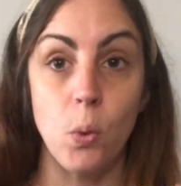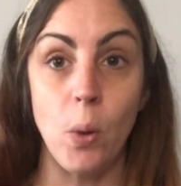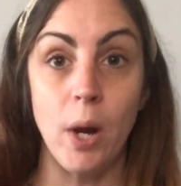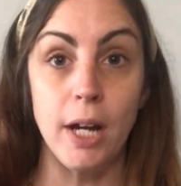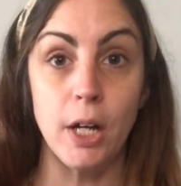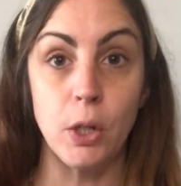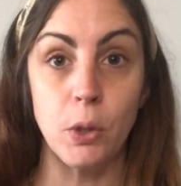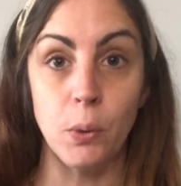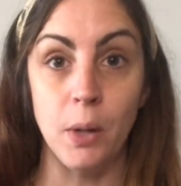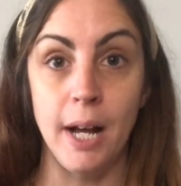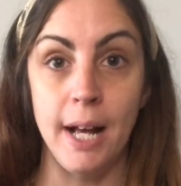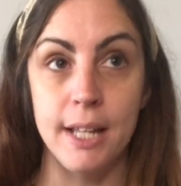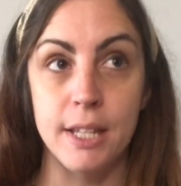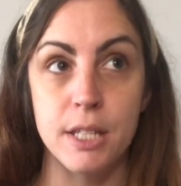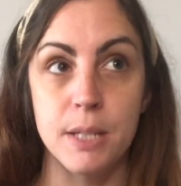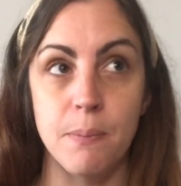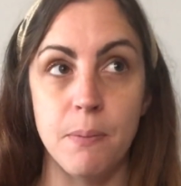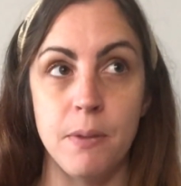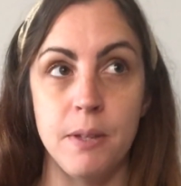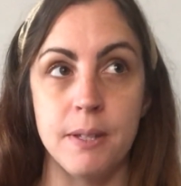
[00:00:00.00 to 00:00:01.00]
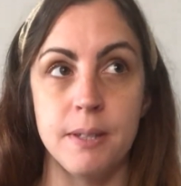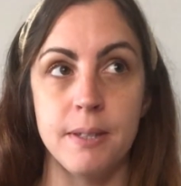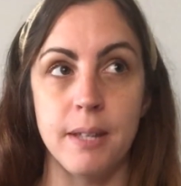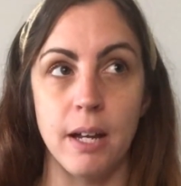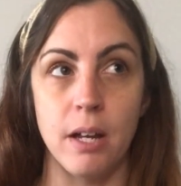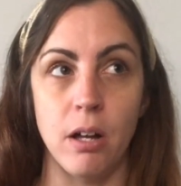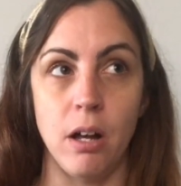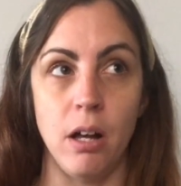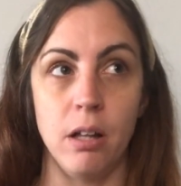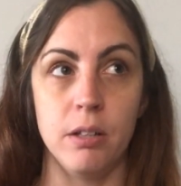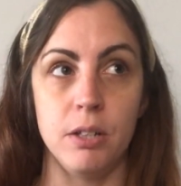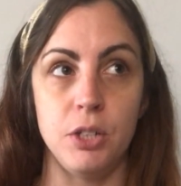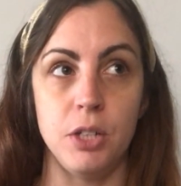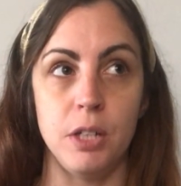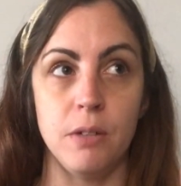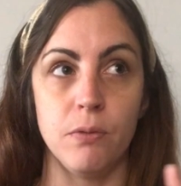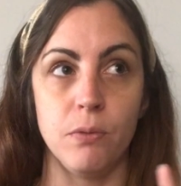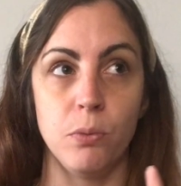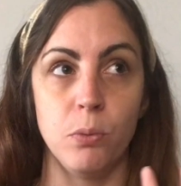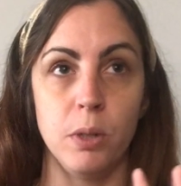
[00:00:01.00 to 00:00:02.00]
grasp the psychology
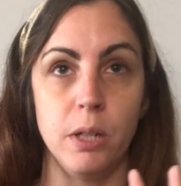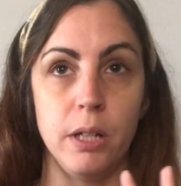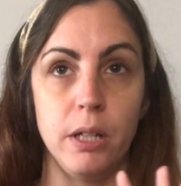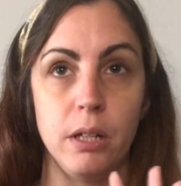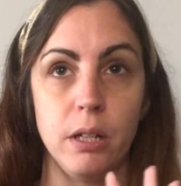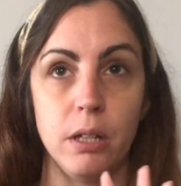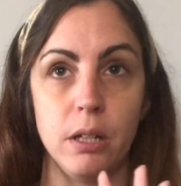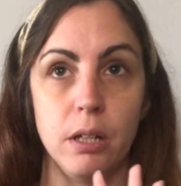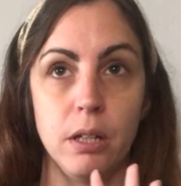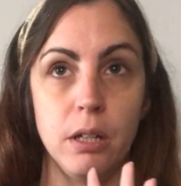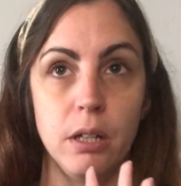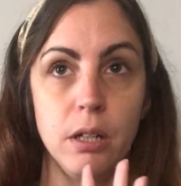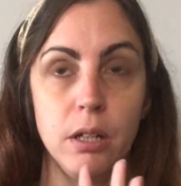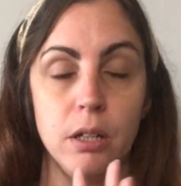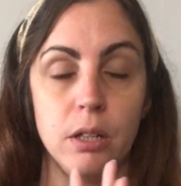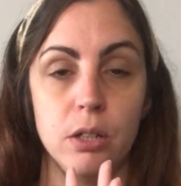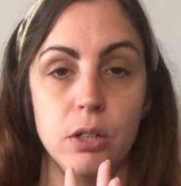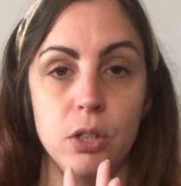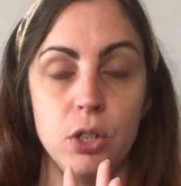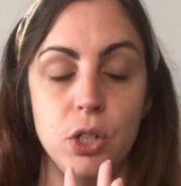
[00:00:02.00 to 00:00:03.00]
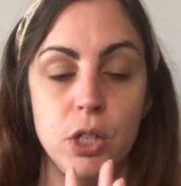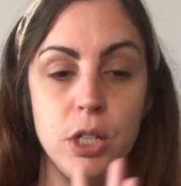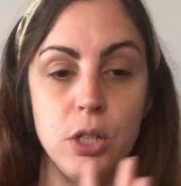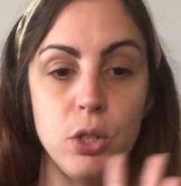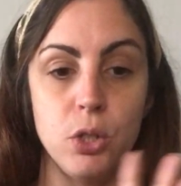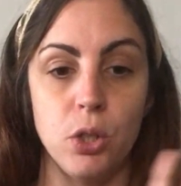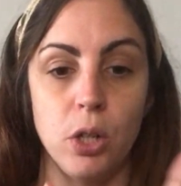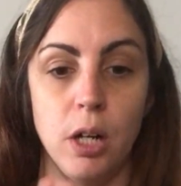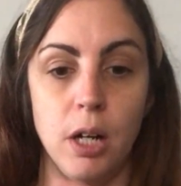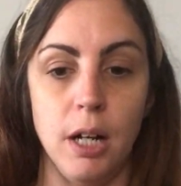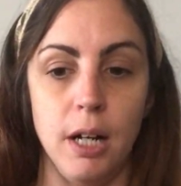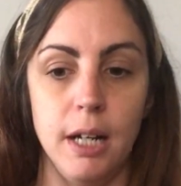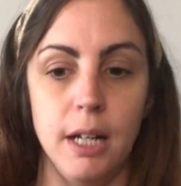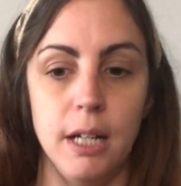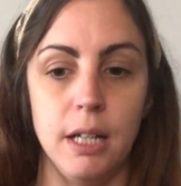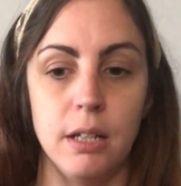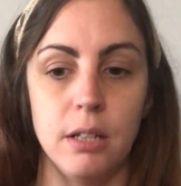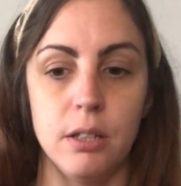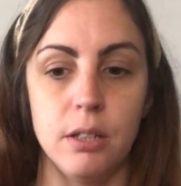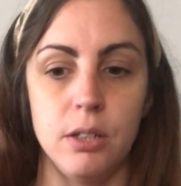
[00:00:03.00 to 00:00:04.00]
of what she's
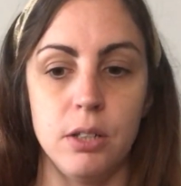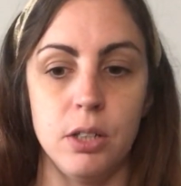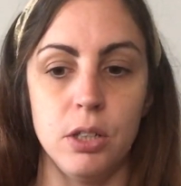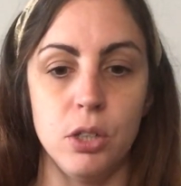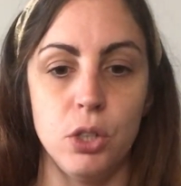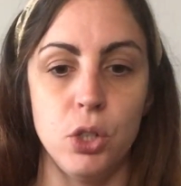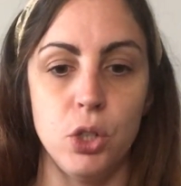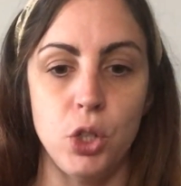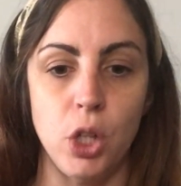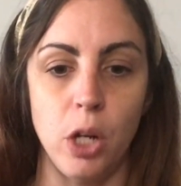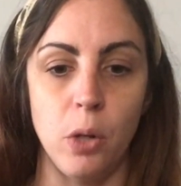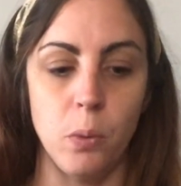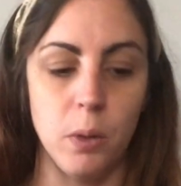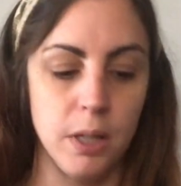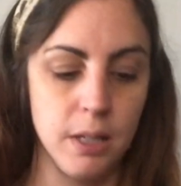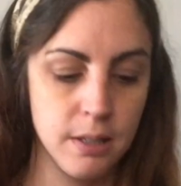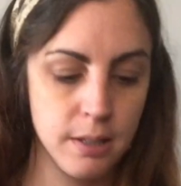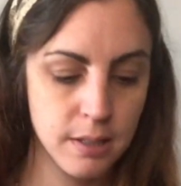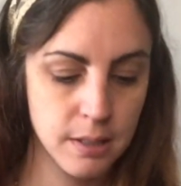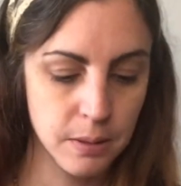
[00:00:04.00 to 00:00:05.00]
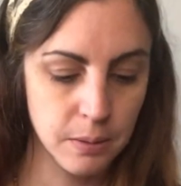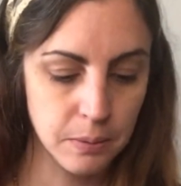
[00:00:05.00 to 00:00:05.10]
trying to show us.